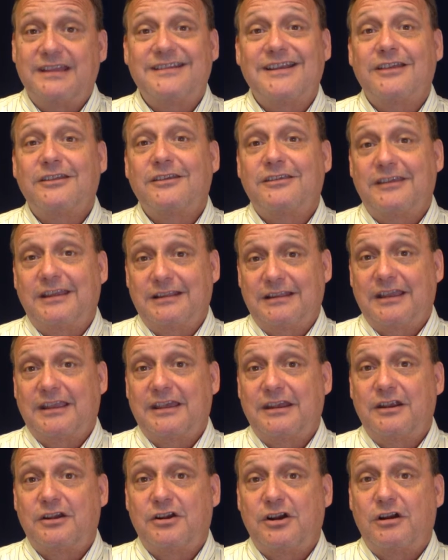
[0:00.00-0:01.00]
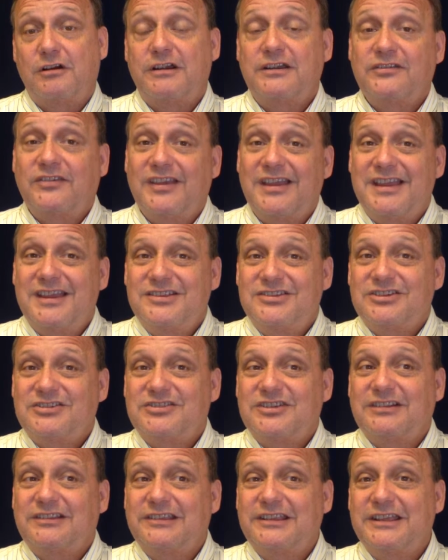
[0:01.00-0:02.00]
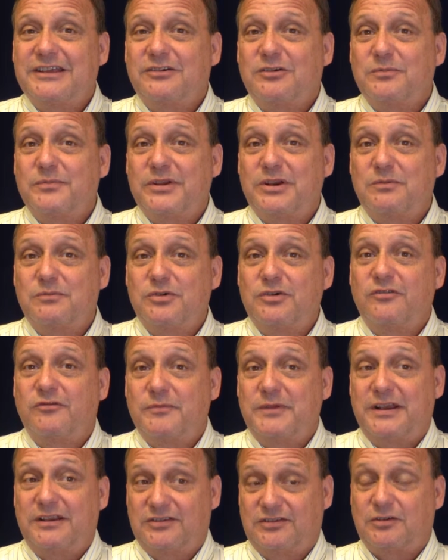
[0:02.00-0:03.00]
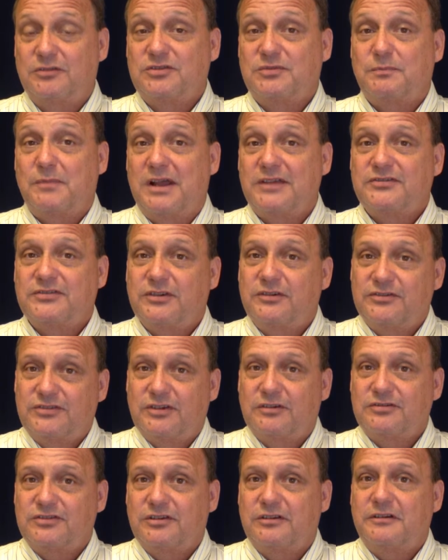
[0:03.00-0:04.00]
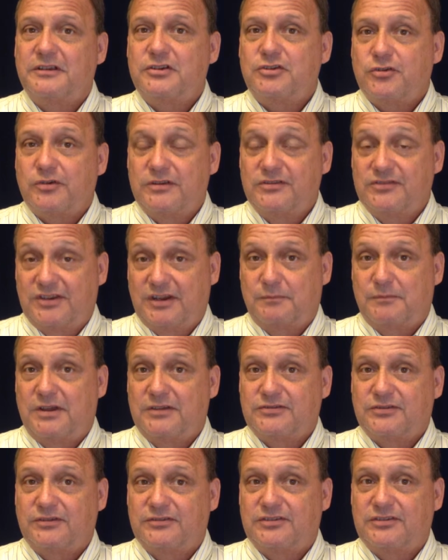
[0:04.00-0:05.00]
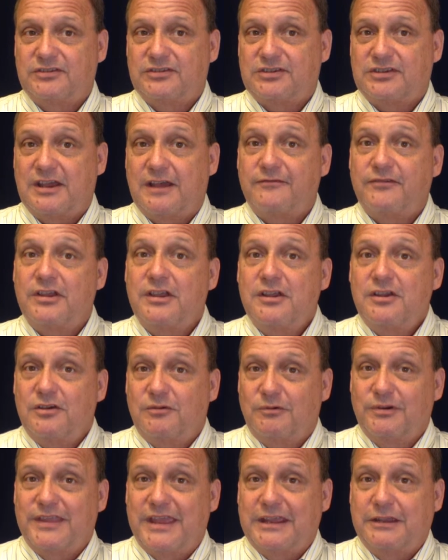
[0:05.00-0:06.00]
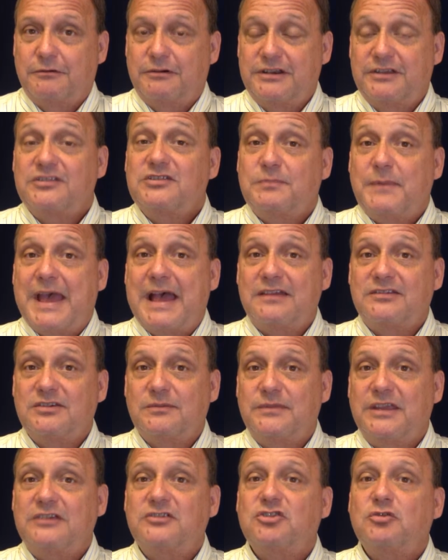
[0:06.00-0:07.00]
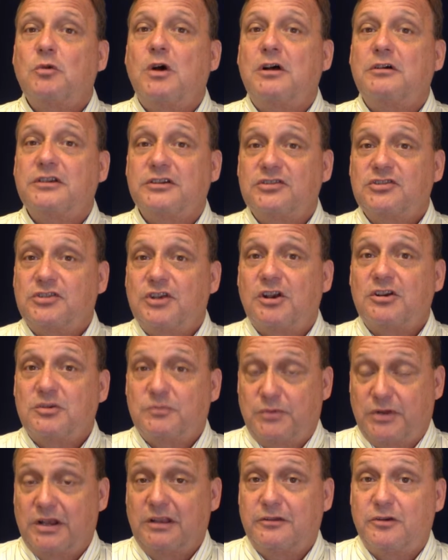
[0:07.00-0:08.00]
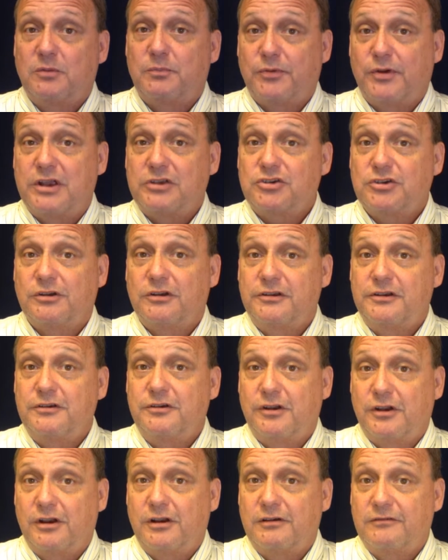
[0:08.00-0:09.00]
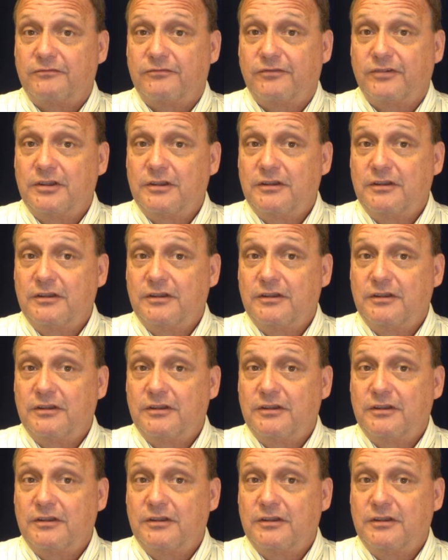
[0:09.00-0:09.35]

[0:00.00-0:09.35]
another thing that can occur is just a little bit of movement as those muscles, those little intrinsic muscles and stuff, when they go into spasm, they swell, can start to put a little pressure on a nerve.